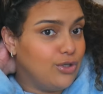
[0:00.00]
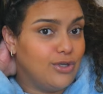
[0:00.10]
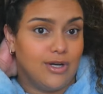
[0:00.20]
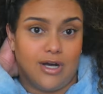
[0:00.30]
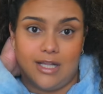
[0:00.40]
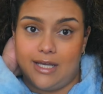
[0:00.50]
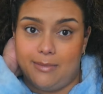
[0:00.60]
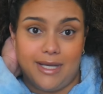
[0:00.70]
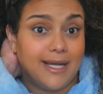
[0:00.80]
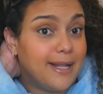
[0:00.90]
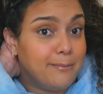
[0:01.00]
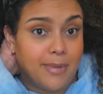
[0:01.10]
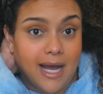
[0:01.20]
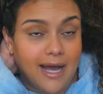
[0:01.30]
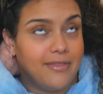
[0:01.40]
you can call it being an
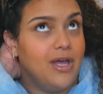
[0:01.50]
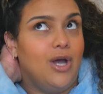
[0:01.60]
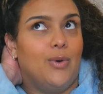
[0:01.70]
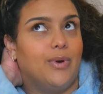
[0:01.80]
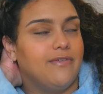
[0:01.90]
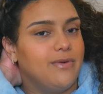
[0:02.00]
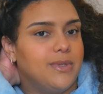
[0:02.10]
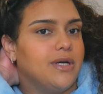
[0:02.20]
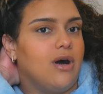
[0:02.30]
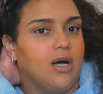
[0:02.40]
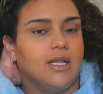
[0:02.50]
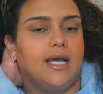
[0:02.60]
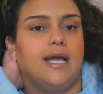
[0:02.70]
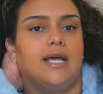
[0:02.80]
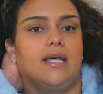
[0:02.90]
empath, whatever you want to call
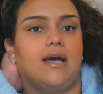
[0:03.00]
it.